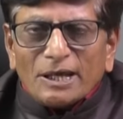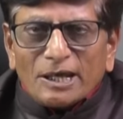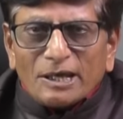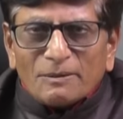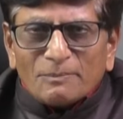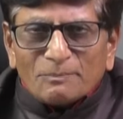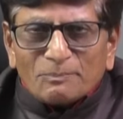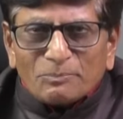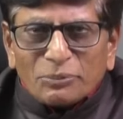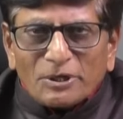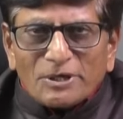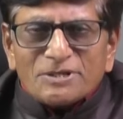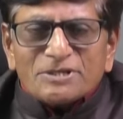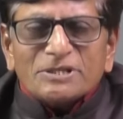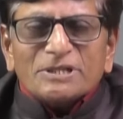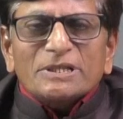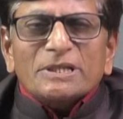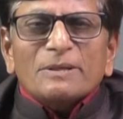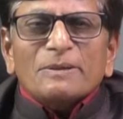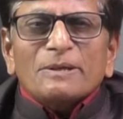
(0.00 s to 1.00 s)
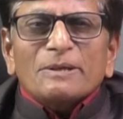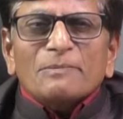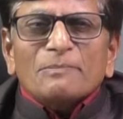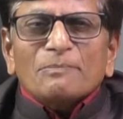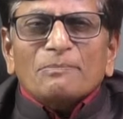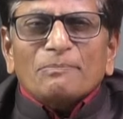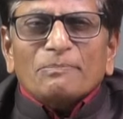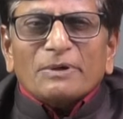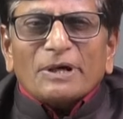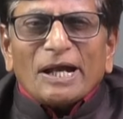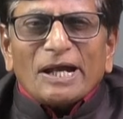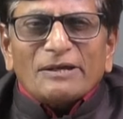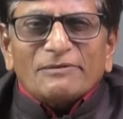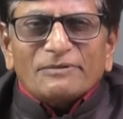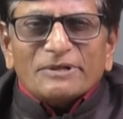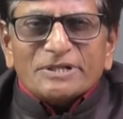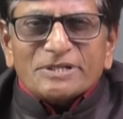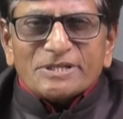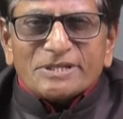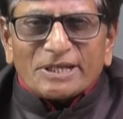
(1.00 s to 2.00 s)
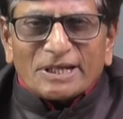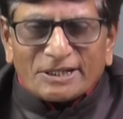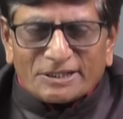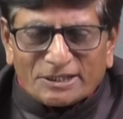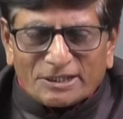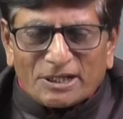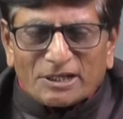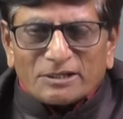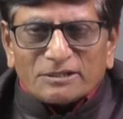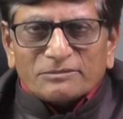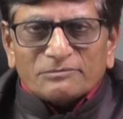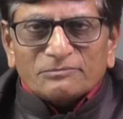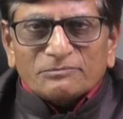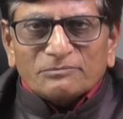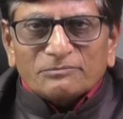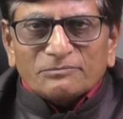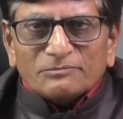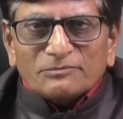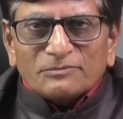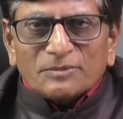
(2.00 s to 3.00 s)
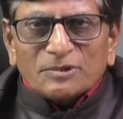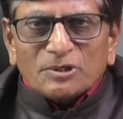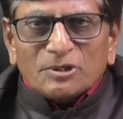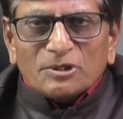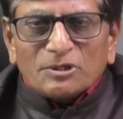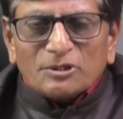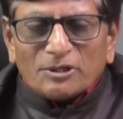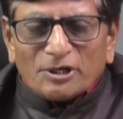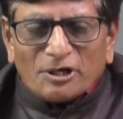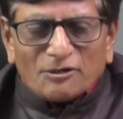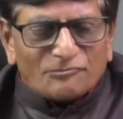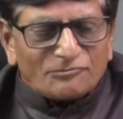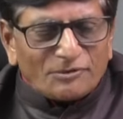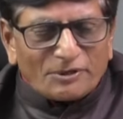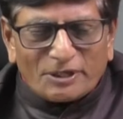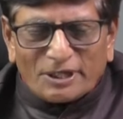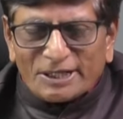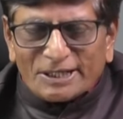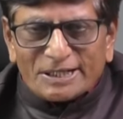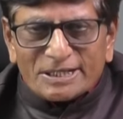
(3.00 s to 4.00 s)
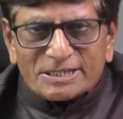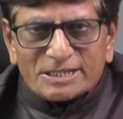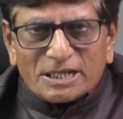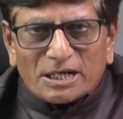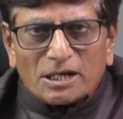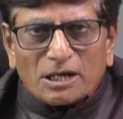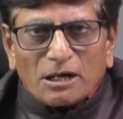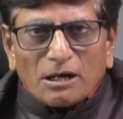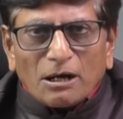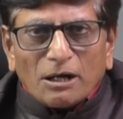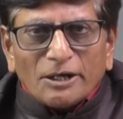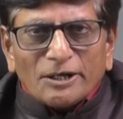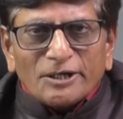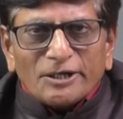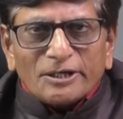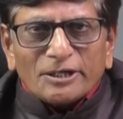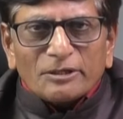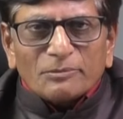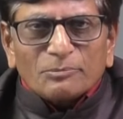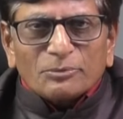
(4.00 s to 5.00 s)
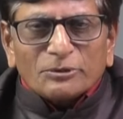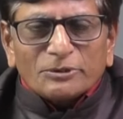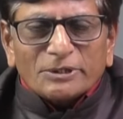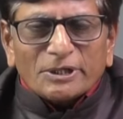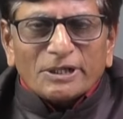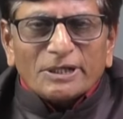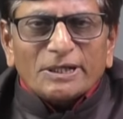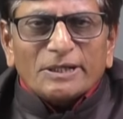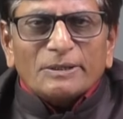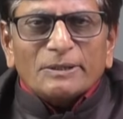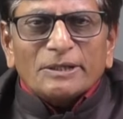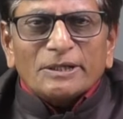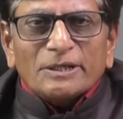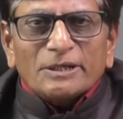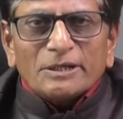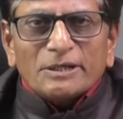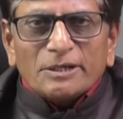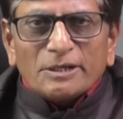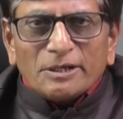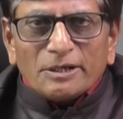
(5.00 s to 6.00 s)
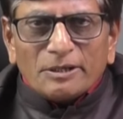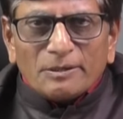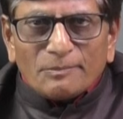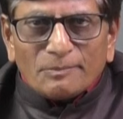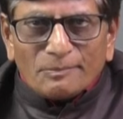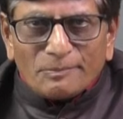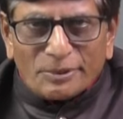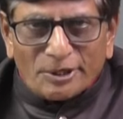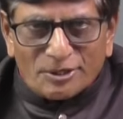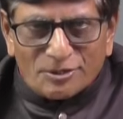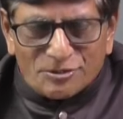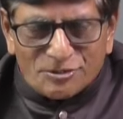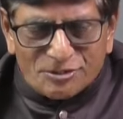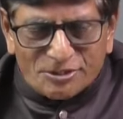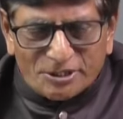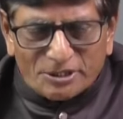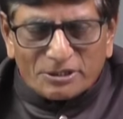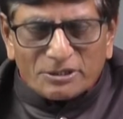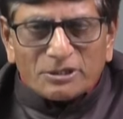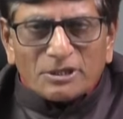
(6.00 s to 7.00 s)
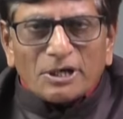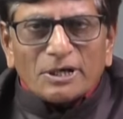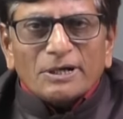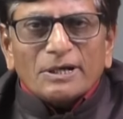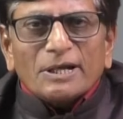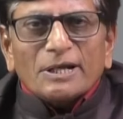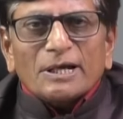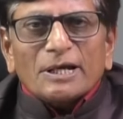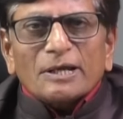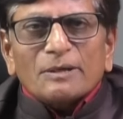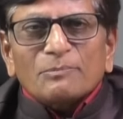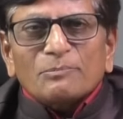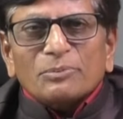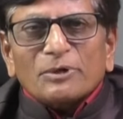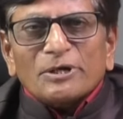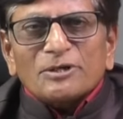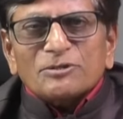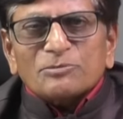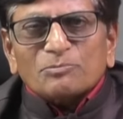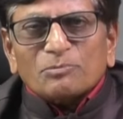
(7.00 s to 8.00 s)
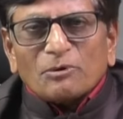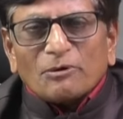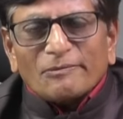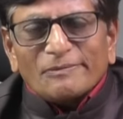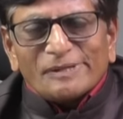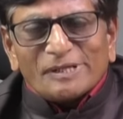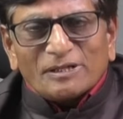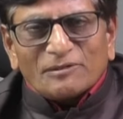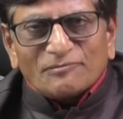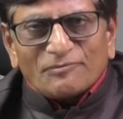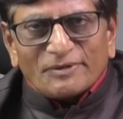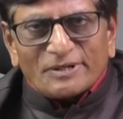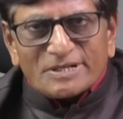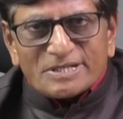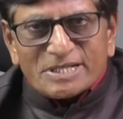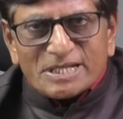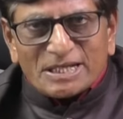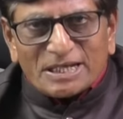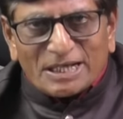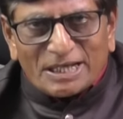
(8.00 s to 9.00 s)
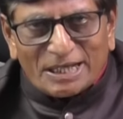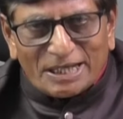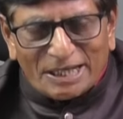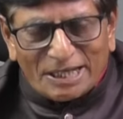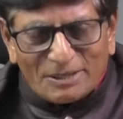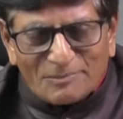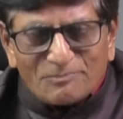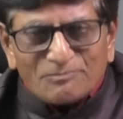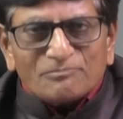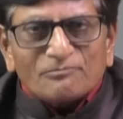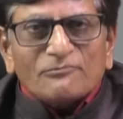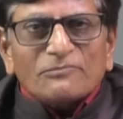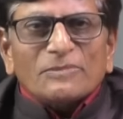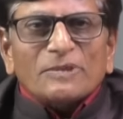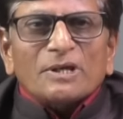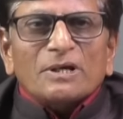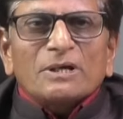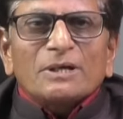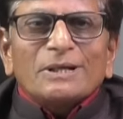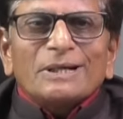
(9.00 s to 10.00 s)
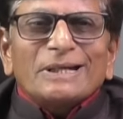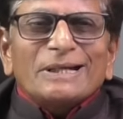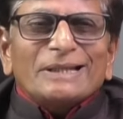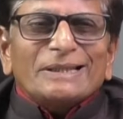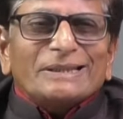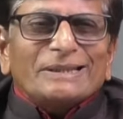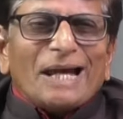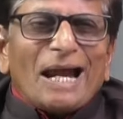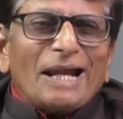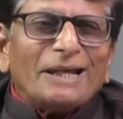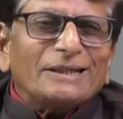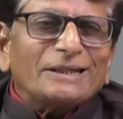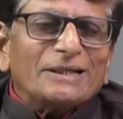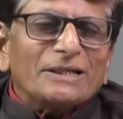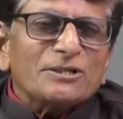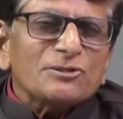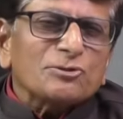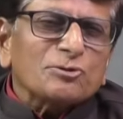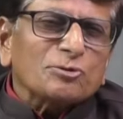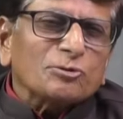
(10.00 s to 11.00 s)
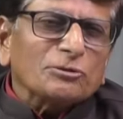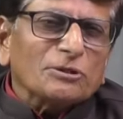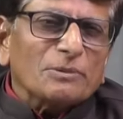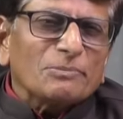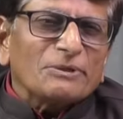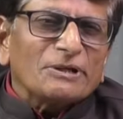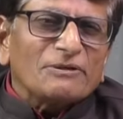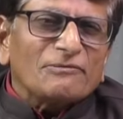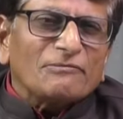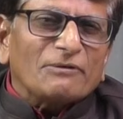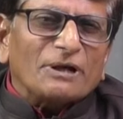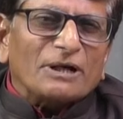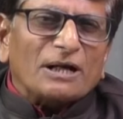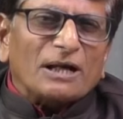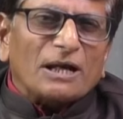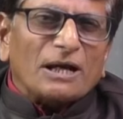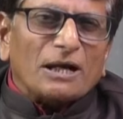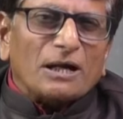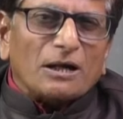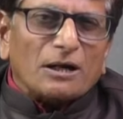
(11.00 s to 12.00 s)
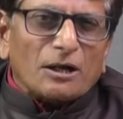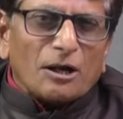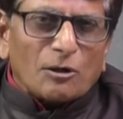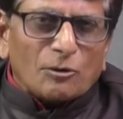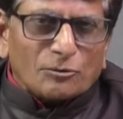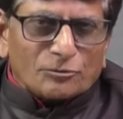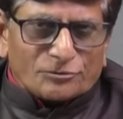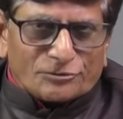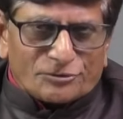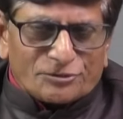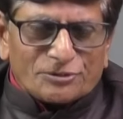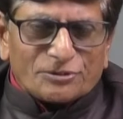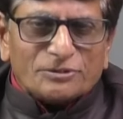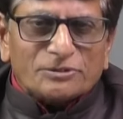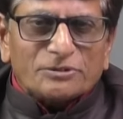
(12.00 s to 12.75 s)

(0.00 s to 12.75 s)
employees in the private sector. After all, it is a contributory pension under Employees Provident Fund scheme that can suitably work out